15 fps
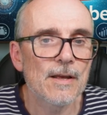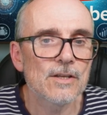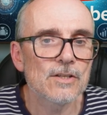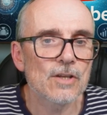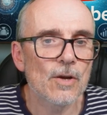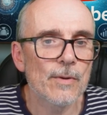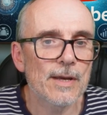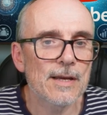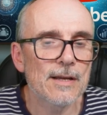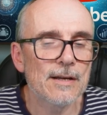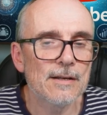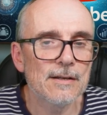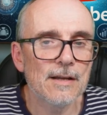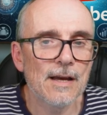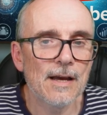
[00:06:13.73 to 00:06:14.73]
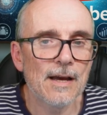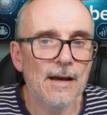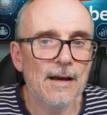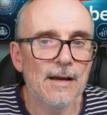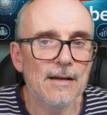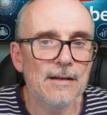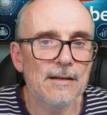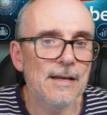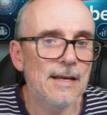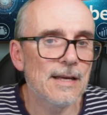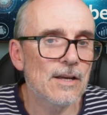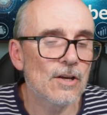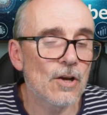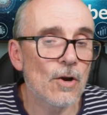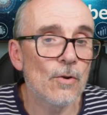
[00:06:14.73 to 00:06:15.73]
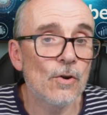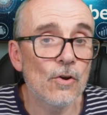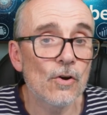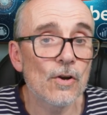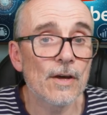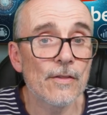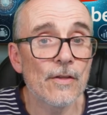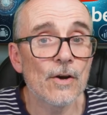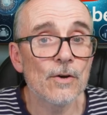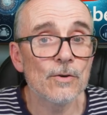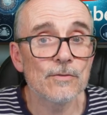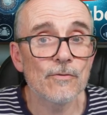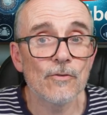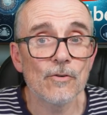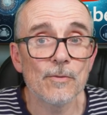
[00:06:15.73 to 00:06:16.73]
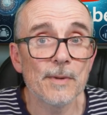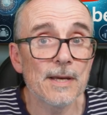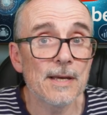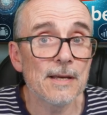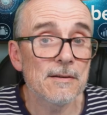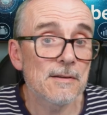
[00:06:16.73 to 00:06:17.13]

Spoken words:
So it can go and look at those for me.